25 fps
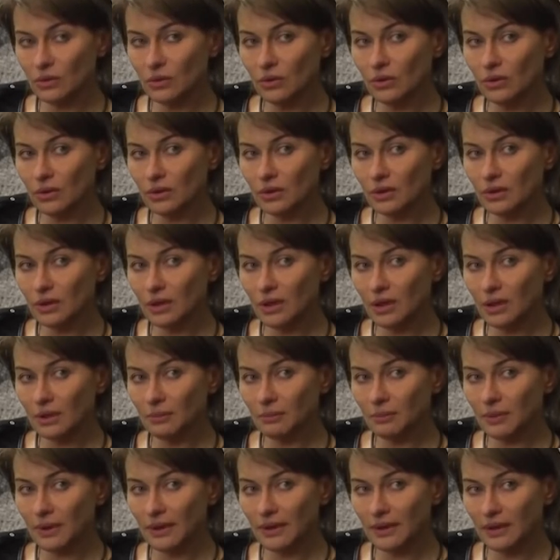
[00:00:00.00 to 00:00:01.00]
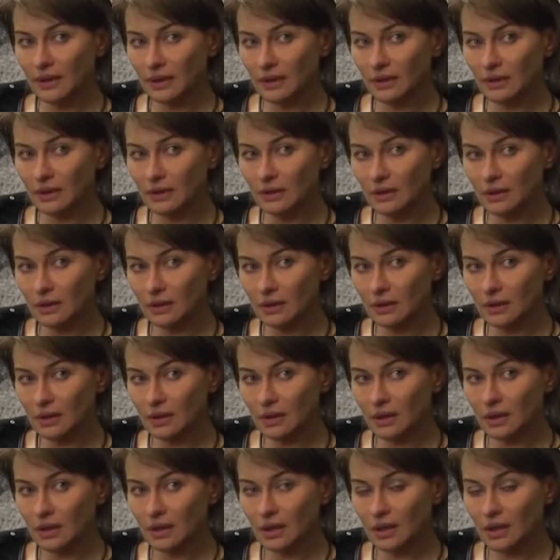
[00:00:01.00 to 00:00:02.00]

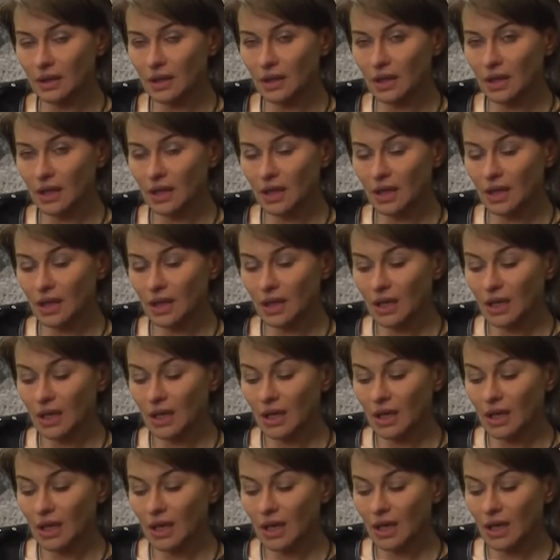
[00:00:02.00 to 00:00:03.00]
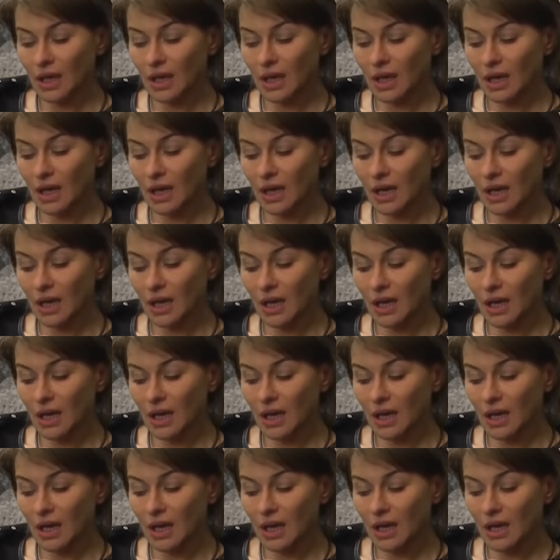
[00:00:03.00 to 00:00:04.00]

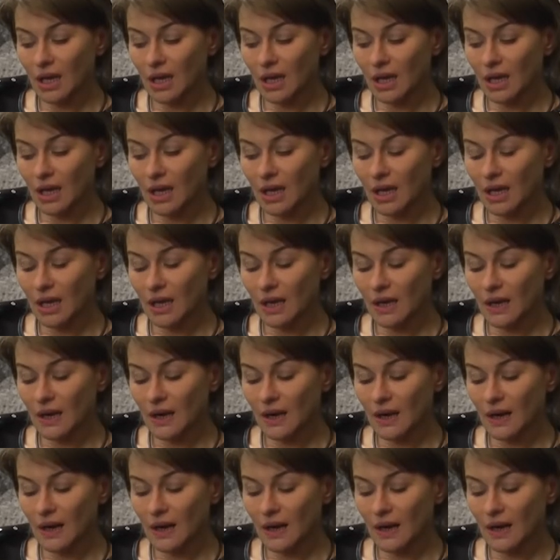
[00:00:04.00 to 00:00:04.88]
Nobody speaks.